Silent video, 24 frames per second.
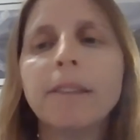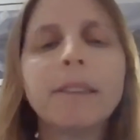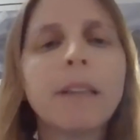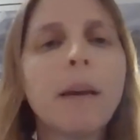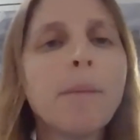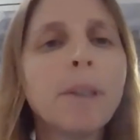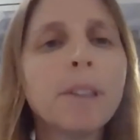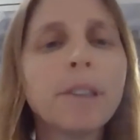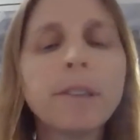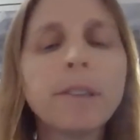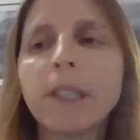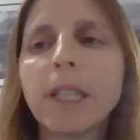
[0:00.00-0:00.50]

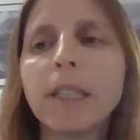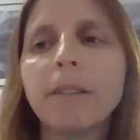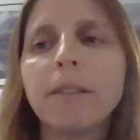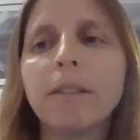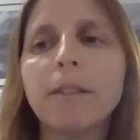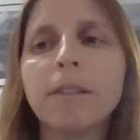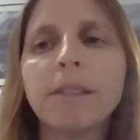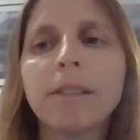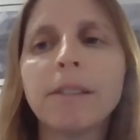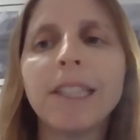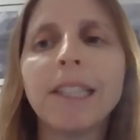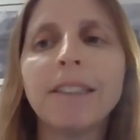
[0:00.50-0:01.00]
Semel
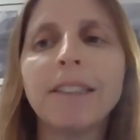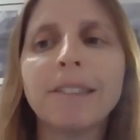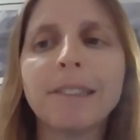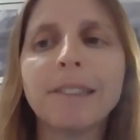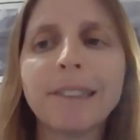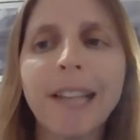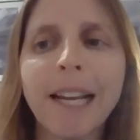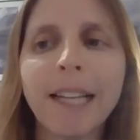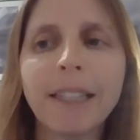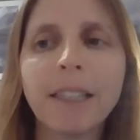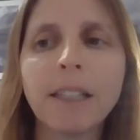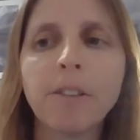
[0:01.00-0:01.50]
signals the
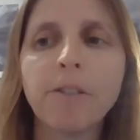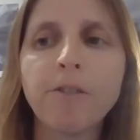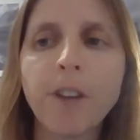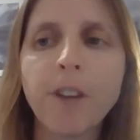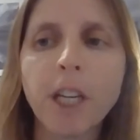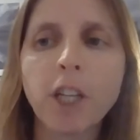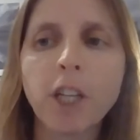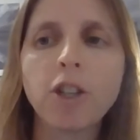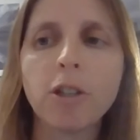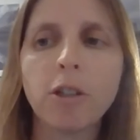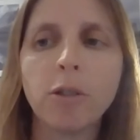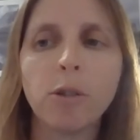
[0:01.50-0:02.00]
aesthetic
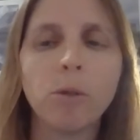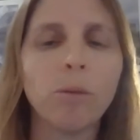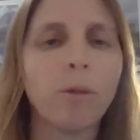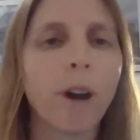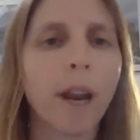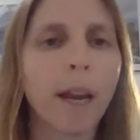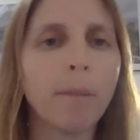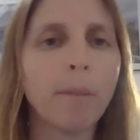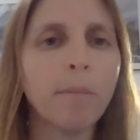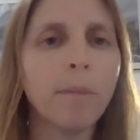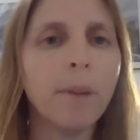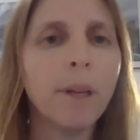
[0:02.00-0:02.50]
fictional
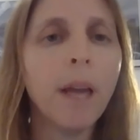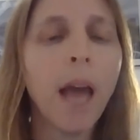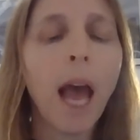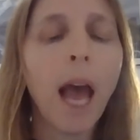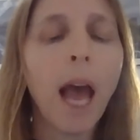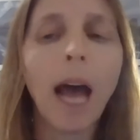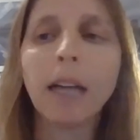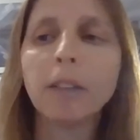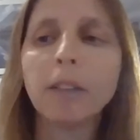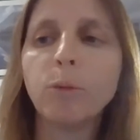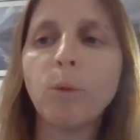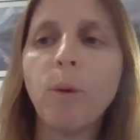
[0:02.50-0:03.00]
realm
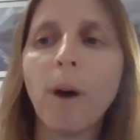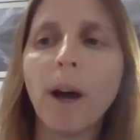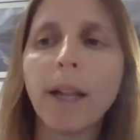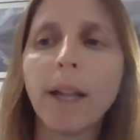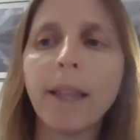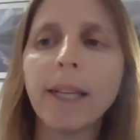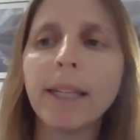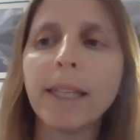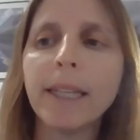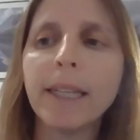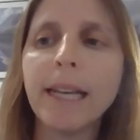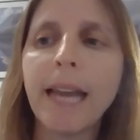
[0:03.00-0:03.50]
as
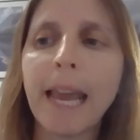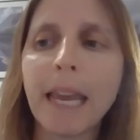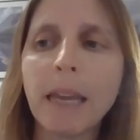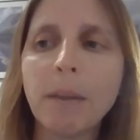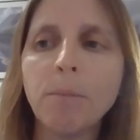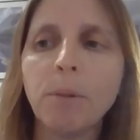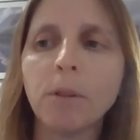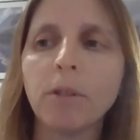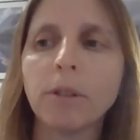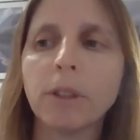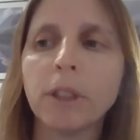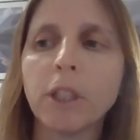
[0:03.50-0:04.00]
one that
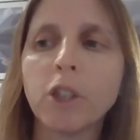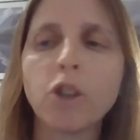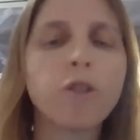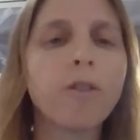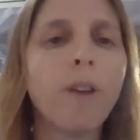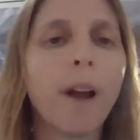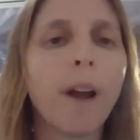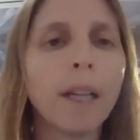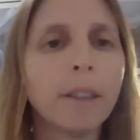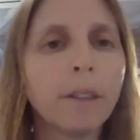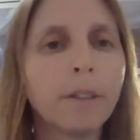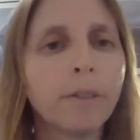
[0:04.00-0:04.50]
enables the
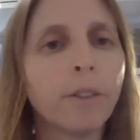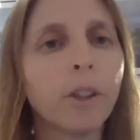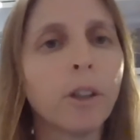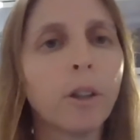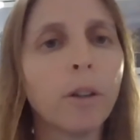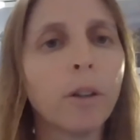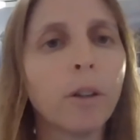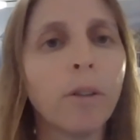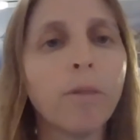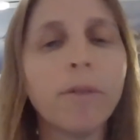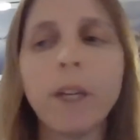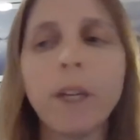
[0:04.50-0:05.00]
transfer
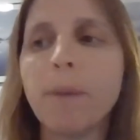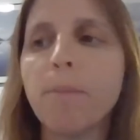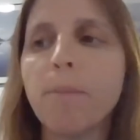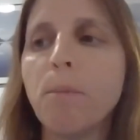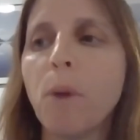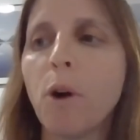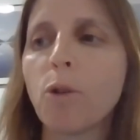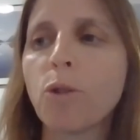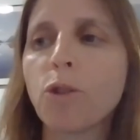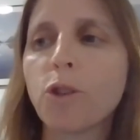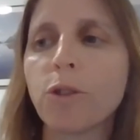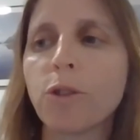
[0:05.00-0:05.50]
of the
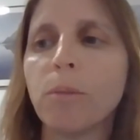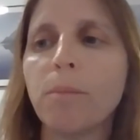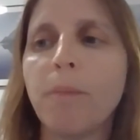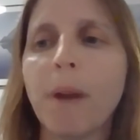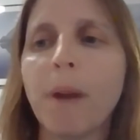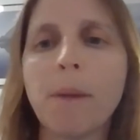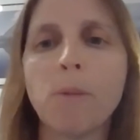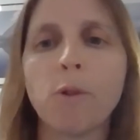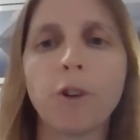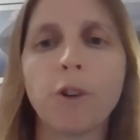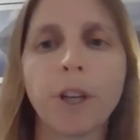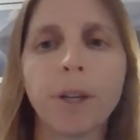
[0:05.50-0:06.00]
emotional
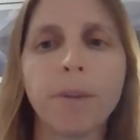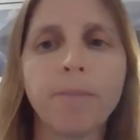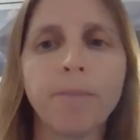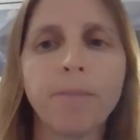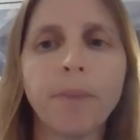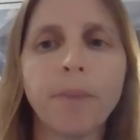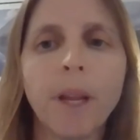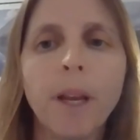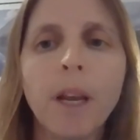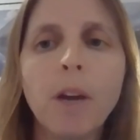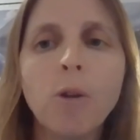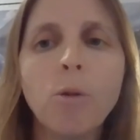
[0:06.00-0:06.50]
memory.
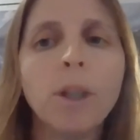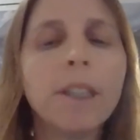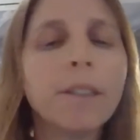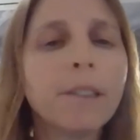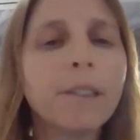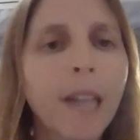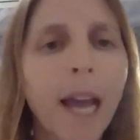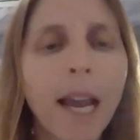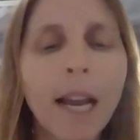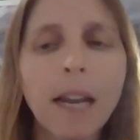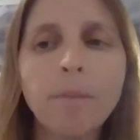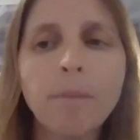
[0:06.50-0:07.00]
When
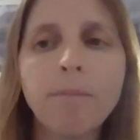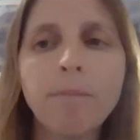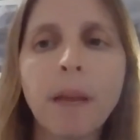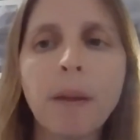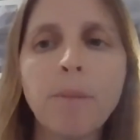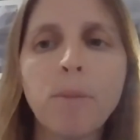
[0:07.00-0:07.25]
a silent